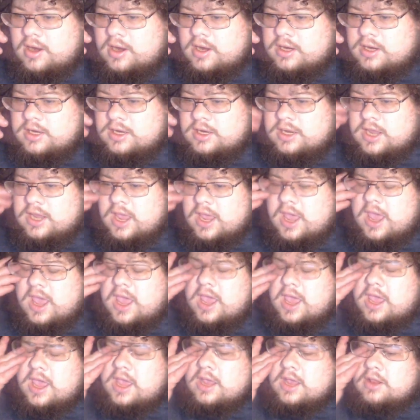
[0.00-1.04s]

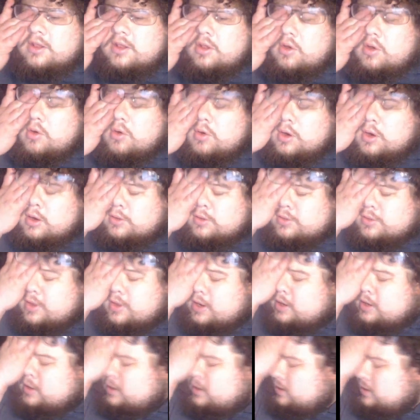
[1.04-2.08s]
Yay, Lori.
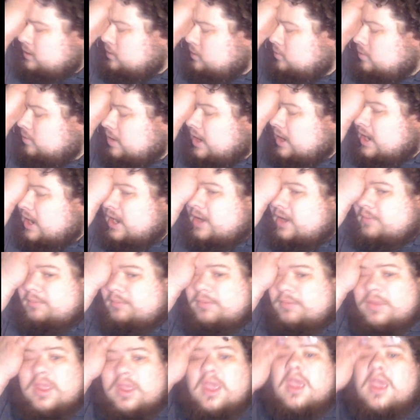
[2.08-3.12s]
Thank you.
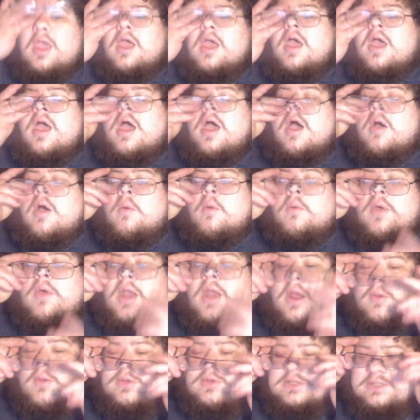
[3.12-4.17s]

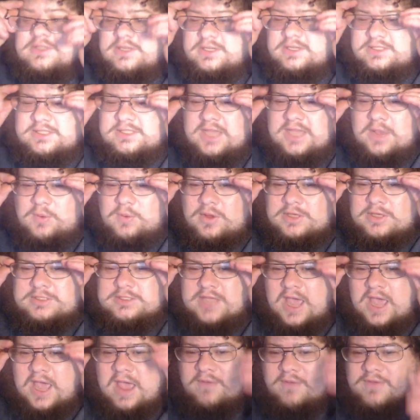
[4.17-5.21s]
What I was gonna say
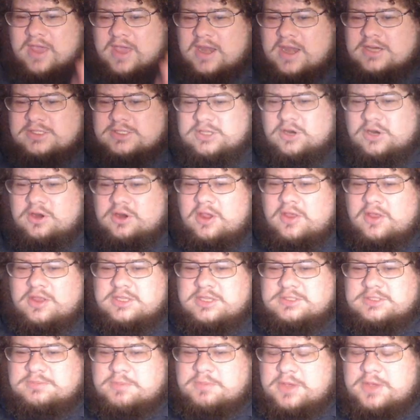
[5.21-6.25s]
was I've got to show you all
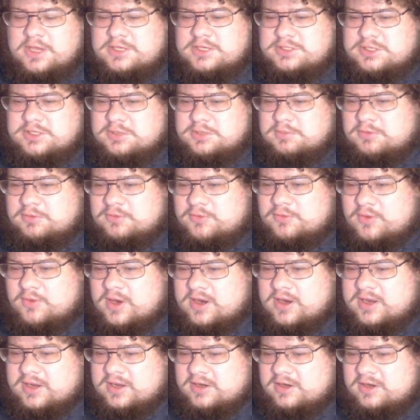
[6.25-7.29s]
this picture before
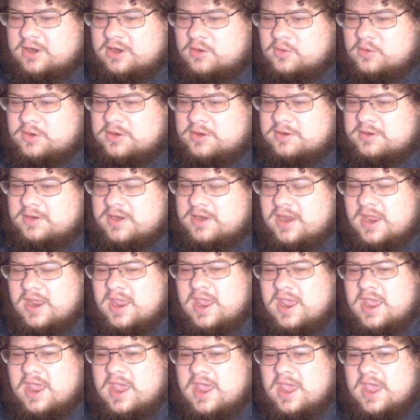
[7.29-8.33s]
I get going.
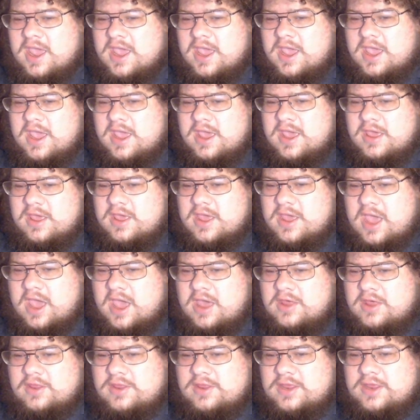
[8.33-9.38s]

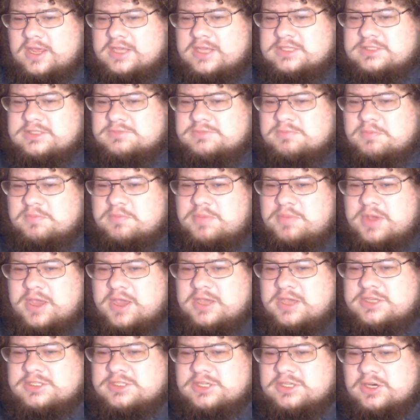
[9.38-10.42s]
This
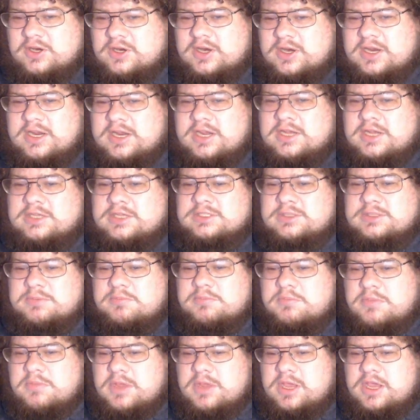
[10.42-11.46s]
picture is
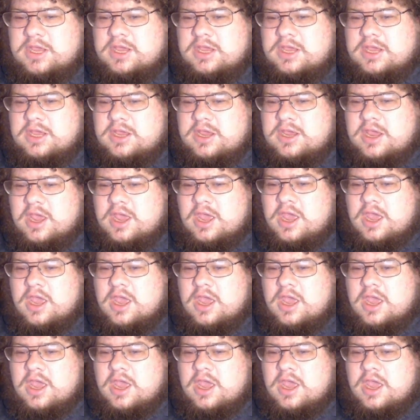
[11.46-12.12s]
me